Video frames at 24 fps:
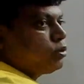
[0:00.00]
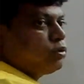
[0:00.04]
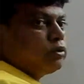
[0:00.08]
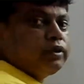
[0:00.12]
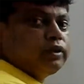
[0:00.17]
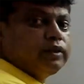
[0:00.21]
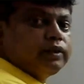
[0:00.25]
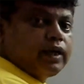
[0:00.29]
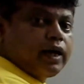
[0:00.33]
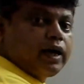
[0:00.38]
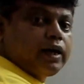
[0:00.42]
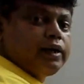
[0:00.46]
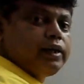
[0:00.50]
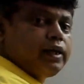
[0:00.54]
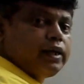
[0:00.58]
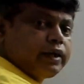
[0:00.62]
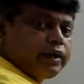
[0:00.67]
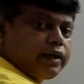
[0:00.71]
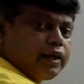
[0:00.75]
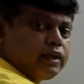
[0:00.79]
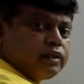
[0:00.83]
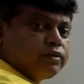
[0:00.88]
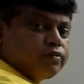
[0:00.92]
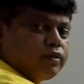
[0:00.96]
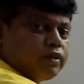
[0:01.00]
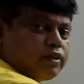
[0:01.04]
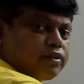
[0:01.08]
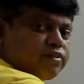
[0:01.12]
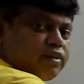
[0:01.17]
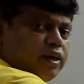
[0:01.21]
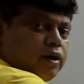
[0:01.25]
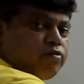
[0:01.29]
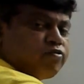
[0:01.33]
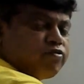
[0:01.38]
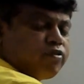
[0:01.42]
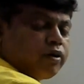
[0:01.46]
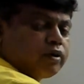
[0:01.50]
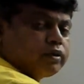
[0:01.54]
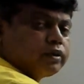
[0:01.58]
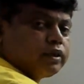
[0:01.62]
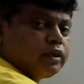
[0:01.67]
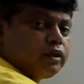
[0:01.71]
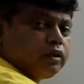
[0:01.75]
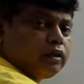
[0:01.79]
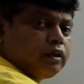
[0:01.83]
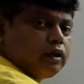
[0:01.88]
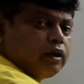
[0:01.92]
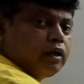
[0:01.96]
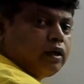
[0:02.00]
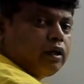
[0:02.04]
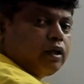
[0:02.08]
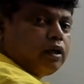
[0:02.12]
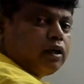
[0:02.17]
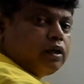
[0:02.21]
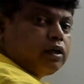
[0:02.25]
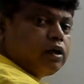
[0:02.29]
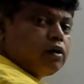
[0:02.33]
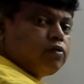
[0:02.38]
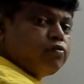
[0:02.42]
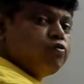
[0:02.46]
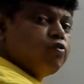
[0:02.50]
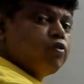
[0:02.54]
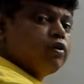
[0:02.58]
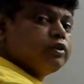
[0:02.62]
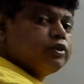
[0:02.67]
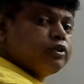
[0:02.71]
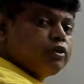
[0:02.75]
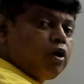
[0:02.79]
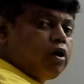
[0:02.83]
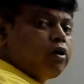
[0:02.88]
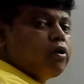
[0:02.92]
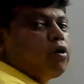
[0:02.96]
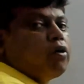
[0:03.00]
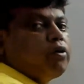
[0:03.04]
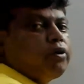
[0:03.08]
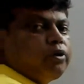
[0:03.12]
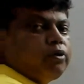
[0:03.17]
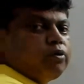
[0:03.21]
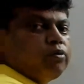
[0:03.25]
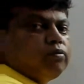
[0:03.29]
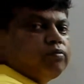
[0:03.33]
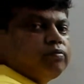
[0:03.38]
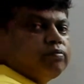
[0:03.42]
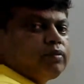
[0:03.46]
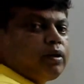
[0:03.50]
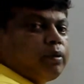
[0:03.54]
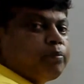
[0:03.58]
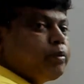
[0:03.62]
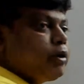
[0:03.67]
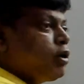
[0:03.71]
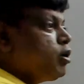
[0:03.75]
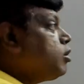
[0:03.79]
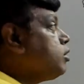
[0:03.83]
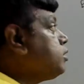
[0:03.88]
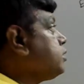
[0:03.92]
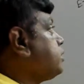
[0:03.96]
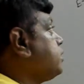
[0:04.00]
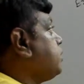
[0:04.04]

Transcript: So in the earlier case, for the same function, f was not on to, because the